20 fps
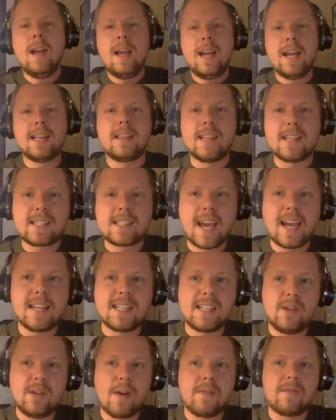In this
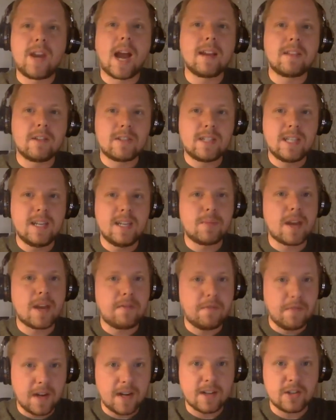case, you have neither team that
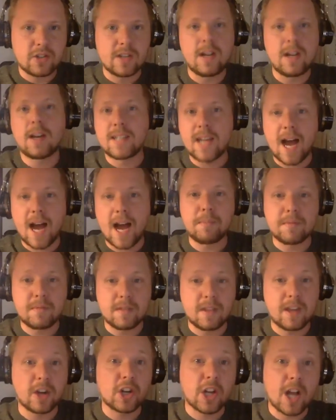finished atop
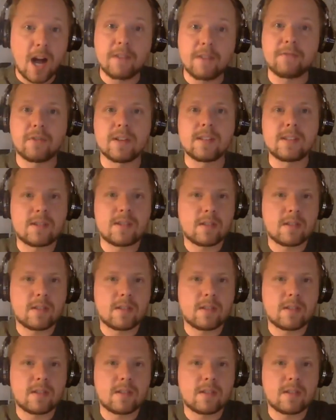their conference,